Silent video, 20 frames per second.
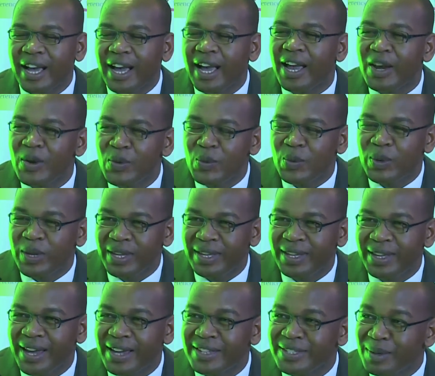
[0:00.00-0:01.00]
can
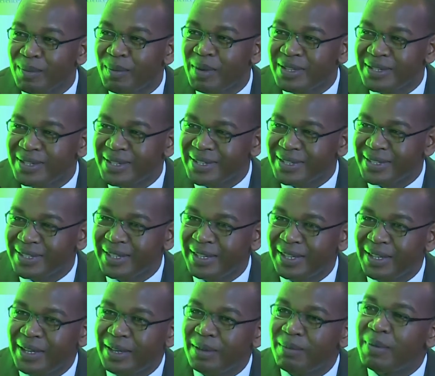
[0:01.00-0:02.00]
we as a business
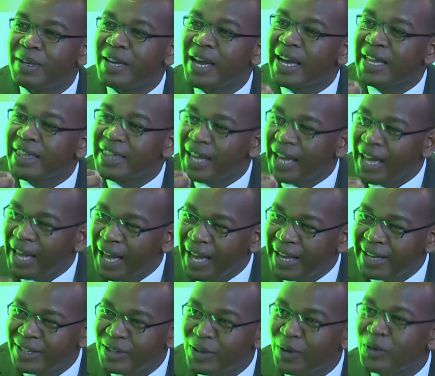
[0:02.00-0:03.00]
be at the
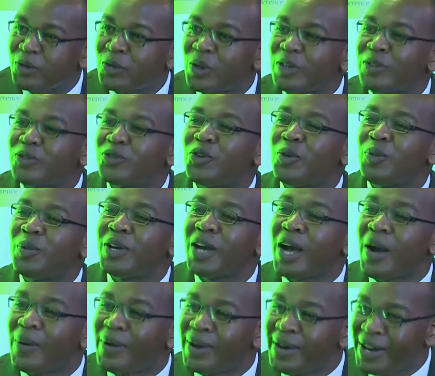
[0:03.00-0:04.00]
heart of transforming
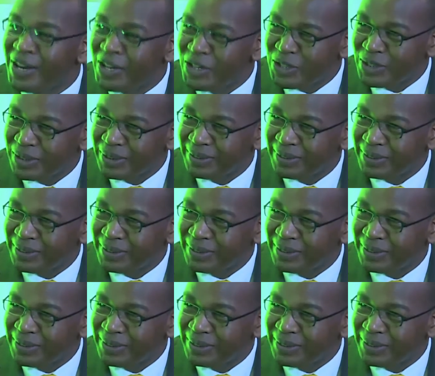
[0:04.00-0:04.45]
our nation?